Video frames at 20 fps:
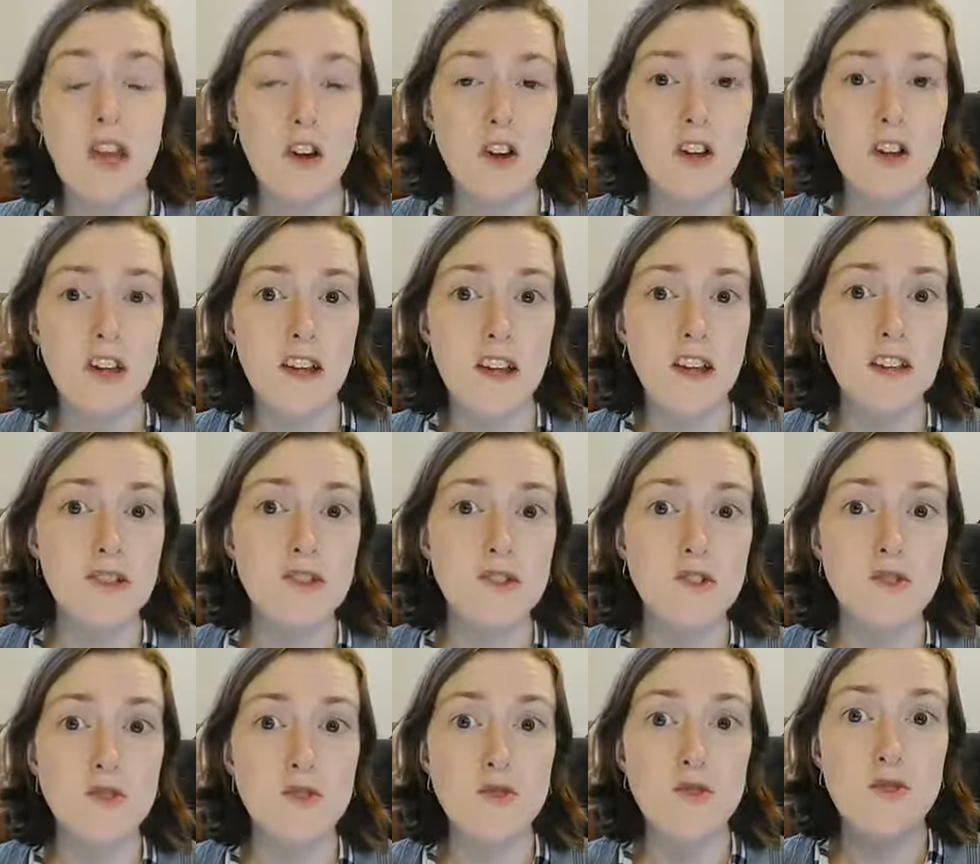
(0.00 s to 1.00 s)
areas
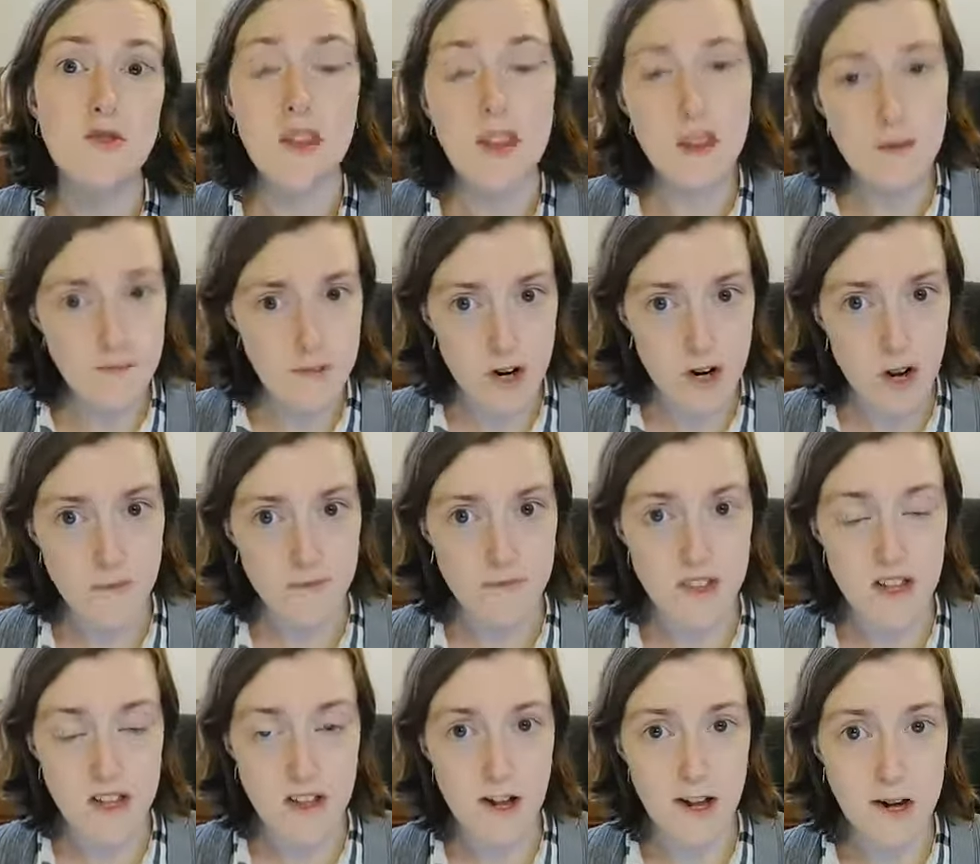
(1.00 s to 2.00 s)
to keep your home
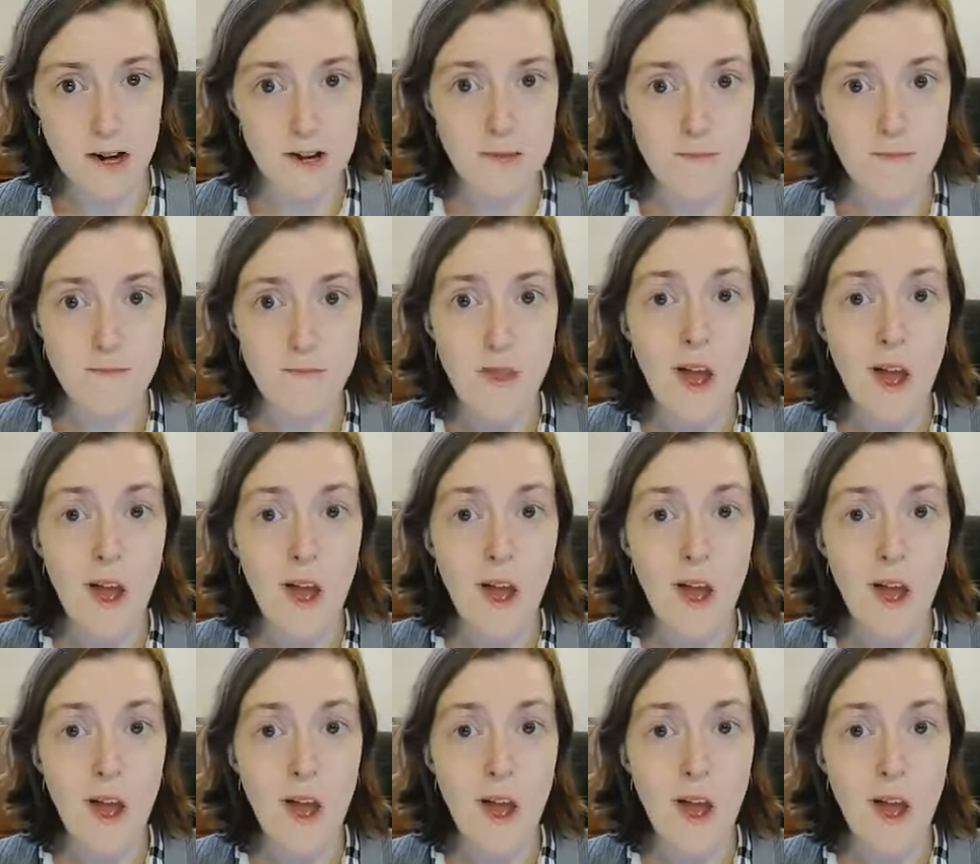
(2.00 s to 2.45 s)
decluttered.